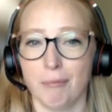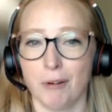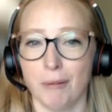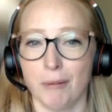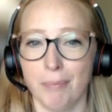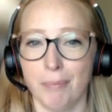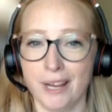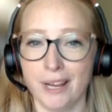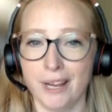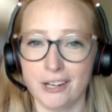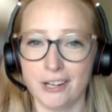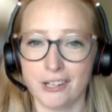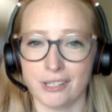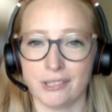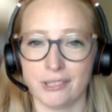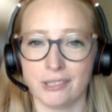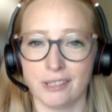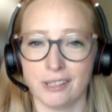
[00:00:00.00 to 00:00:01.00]

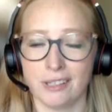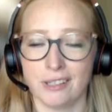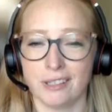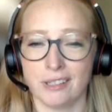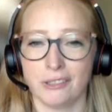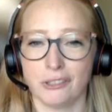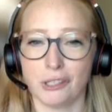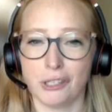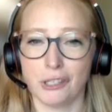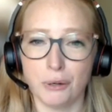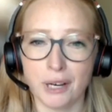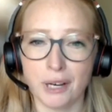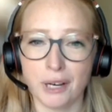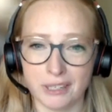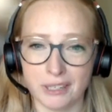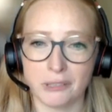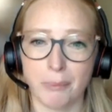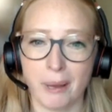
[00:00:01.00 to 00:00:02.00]
patients. So you can
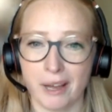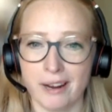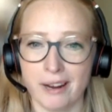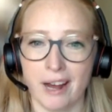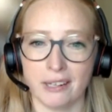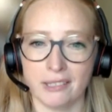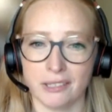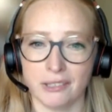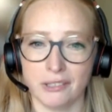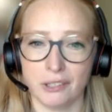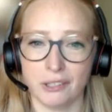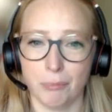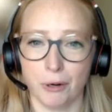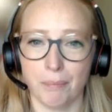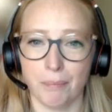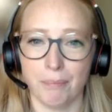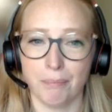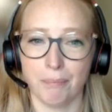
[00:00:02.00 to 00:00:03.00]
expand access to
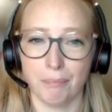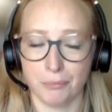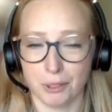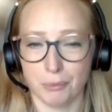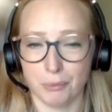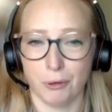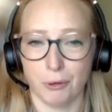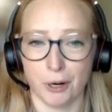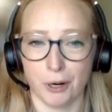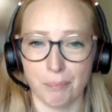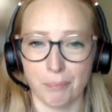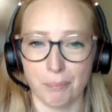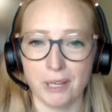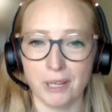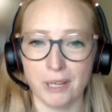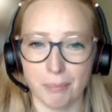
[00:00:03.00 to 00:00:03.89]
more people.